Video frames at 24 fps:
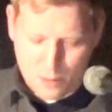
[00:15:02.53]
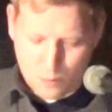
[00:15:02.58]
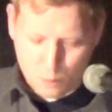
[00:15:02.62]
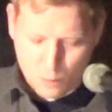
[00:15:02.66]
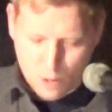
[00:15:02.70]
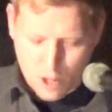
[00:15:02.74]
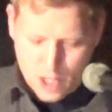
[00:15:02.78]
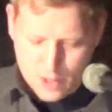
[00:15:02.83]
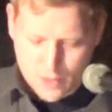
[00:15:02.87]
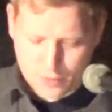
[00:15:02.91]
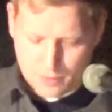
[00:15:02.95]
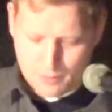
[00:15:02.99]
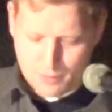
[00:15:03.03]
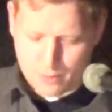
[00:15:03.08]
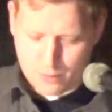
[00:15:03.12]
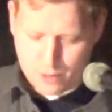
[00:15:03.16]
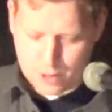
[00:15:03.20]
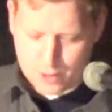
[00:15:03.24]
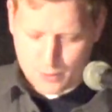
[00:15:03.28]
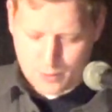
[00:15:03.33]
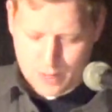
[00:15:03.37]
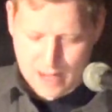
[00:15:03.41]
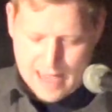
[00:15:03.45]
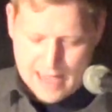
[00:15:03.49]
the Ross
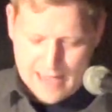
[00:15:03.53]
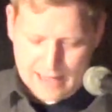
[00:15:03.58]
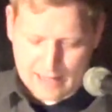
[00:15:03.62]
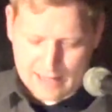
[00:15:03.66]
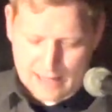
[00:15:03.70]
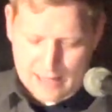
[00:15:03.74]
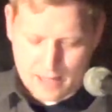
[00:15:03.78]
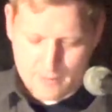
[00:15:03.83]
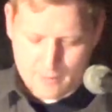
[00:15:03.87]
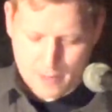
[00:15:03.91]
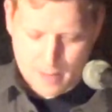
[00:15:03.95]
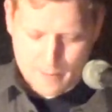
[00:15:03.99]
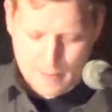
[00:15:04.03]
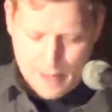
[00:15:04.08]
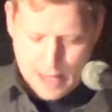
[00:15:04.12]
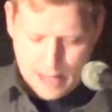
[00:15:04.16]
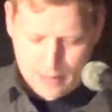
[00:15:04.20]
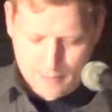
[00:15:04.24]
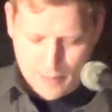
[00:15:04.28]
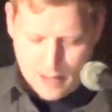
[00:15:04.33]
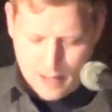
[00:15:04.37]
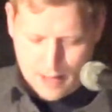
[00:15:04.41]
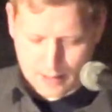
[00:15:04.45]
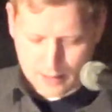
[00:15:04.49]
reports were hanging out of my
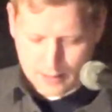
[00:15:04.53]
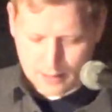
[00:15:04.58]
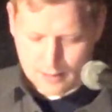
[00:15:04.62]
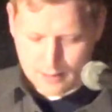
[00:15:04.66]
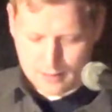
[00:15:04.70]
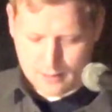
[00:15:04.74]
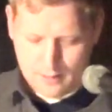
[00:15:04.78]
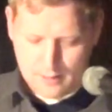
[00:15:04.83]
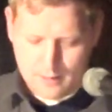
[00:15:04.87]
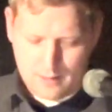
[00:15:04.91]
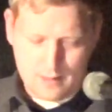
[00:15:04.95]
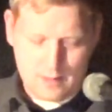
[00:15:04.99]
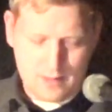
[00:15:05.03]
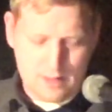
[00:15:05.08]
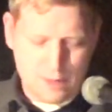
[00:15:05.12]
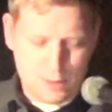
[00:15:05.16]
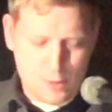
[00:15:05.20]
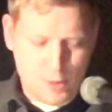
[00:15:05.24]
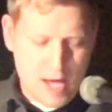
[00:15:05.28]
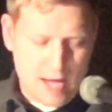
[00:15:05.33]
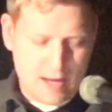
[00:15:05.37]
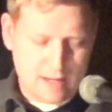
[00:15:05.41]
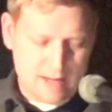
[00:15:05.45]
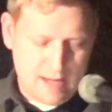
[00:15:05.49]
back pocket.
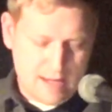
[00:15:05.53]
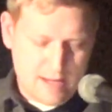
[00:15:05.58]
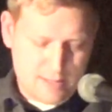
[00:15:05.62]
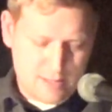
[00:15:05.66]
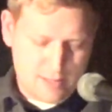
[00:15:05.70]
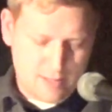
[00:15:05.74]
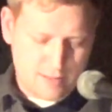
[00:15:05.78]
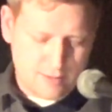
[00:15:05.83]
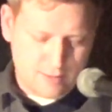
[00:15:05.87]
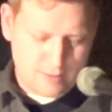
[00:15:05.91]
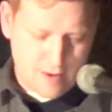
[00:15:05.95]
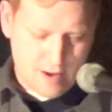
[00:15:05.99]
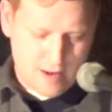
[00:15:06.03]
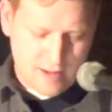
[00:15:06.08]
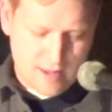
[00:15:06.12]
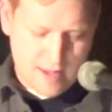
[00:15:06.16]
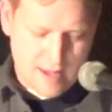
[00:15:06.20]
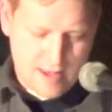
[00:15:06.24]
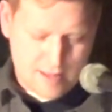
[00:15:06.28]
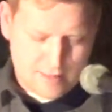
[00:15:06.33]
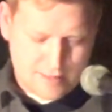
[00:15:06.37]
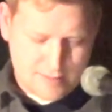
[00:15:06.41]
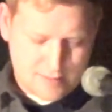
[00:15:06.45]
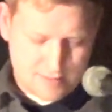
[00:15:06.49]
You got an agent? Craig
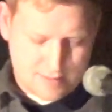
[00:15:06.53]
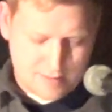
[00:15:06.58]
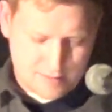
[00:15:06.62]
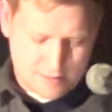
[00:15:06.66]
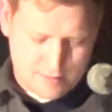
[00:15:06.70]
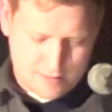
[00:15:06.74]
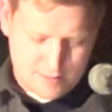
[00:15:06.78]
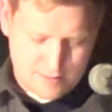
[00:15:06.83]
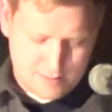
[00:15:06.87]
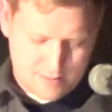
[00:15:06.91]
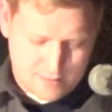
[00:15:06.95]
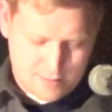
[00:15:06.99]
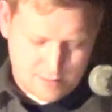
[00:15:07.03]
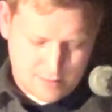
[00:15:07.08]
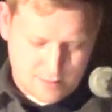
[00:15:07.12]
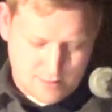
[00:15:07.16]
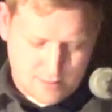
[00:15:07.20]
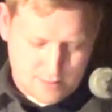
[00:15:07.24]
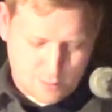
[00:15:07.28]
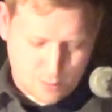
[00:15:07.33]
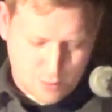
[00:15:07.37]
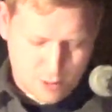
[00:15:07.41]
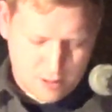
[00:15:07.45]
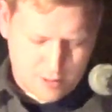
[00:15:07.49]
asked.
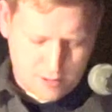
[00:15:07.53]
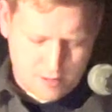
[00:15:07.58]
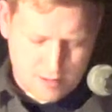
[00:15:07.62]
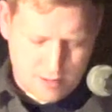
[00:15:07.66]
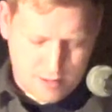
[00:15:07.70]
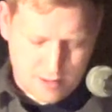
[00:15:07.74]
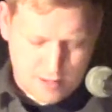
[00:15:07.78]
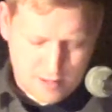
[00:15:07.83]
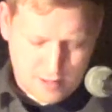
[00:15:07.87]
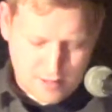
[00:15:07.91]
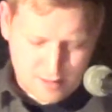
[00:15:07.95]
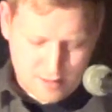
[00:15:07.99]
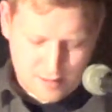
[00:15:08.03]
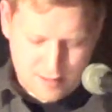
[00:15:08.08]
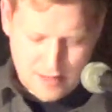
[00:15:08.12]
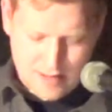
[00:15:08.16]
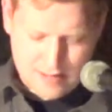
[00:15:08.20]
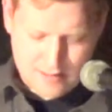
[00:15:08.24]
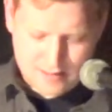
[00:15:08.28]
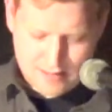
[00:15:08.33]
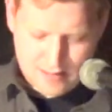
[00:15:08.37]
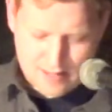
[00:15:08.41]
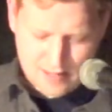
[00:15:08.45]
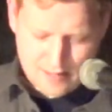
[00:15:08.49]
Working on it,
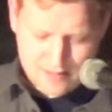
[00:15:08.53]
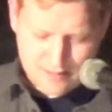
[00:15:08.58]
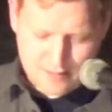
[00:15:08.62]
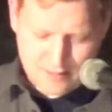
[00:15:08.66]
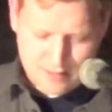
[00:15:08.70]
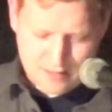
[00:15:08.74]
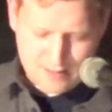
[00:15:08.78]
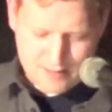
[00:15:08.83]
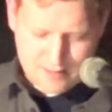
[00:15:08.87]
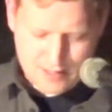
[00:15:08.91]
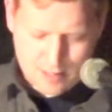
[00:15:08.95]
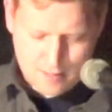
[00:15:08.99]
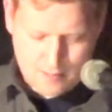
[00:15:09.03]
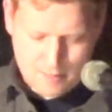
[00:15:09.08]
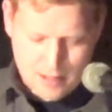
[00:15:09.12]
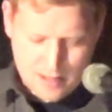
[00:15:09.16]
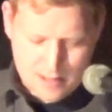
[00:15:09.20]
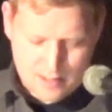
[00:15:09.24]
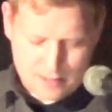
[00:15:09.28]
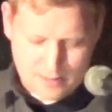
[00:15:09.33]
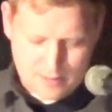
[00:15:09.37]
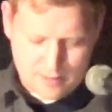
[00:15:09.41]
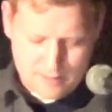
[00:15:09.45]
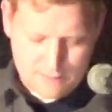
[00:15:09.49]
I said, trying to sound
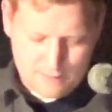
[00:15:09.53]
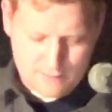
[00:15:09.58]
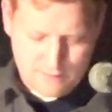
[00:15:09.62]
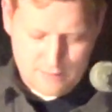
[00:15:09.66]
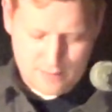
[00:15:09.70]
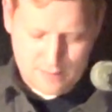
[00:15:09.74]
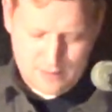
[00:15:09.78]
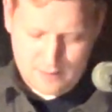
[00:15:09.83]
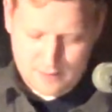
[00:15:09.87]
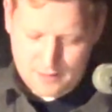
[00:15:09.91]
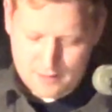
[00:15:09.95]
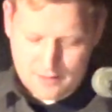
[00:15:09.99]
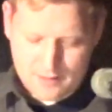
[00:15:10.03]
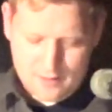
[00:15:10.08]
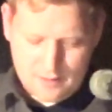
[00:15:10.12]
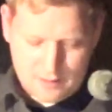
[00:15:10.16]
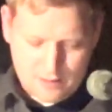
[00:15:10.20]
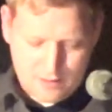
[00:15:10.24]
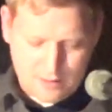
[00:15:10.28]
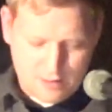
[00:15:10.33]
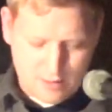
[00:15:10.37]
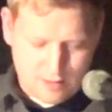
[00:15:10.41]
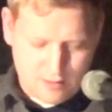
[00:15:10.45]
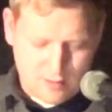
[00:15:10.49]
positive.
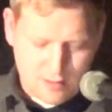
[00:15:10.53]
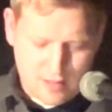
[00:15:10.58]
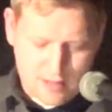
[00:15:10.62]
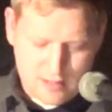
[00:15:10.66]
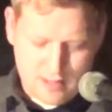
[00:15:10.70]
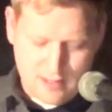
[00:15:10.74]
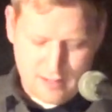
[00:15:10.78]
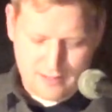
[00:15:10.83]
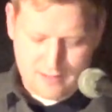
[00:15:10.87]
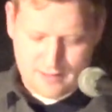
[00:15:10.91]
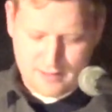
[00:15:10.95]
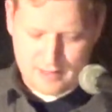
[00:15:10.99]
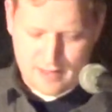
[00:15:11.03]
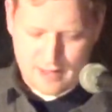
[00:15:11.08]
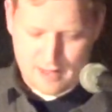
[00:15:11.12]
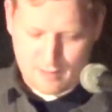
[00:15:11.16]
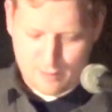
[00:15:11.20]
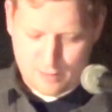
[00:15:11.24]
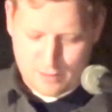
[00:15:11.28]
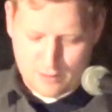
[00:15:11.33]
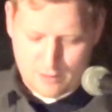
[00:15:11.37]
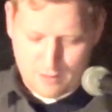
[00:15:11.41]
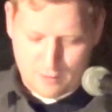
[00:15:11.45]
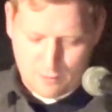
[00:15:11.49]
Good luck, he
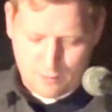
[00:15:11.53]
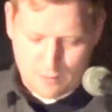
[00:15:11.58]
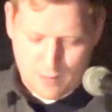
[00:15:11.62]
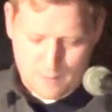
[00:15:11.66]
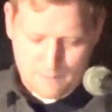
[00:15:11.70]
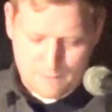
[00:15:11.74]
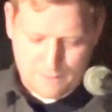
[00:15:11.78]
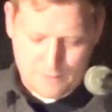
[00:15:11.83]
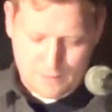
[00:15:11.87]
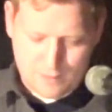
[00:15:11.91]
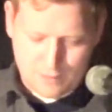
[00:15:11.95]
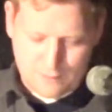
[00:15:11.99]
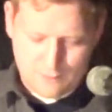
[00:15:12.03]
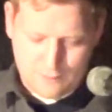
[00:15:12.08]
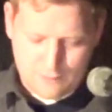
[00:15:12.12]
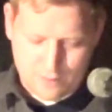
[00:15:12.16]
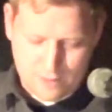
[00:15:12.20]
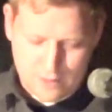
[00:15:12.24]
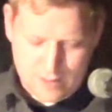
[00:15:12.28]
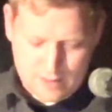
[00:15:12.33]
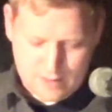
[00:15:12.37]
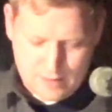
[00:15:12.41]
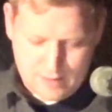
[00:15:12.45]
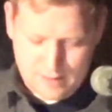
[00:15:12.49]
said with a harum-filled
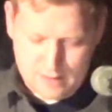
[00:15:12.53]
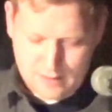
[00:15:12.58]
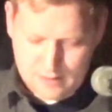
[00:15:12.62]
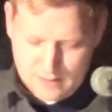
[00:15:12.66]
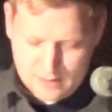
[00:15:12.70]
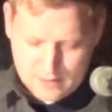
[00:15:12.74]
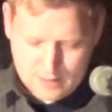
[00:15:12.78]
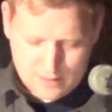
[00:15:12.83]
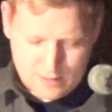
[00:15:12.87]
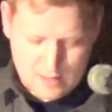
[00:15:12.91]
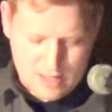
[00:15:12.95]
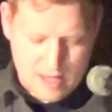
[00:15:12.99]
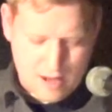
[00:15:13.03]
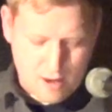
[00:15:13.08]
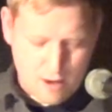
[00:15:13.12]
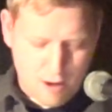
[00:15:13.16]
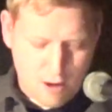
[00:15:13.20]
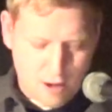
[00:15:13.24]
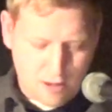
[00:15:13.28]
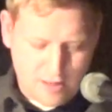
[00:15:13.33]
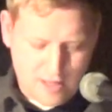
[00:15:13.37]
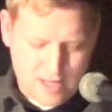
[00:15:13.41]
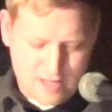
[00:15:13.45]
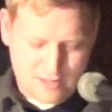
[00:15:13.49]
voice.
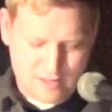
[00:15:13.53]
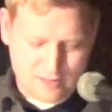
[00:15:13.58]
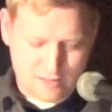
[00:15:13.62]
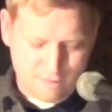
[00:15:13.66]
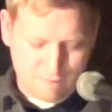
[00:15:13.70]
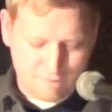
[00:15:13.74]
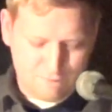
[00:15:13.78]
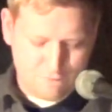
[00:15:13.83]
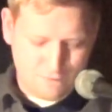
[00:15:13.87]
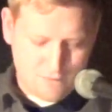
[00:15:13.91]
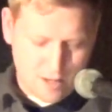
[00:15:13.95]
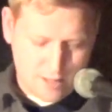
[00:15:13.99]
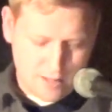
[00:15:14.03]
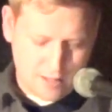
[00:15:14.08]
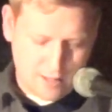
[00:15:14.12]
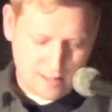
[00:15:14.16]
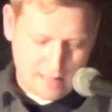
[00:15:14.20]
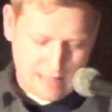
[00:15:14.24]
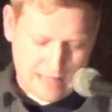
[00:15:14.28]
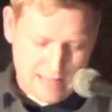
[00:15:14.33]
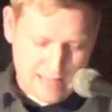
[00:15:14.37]
All agents are fucking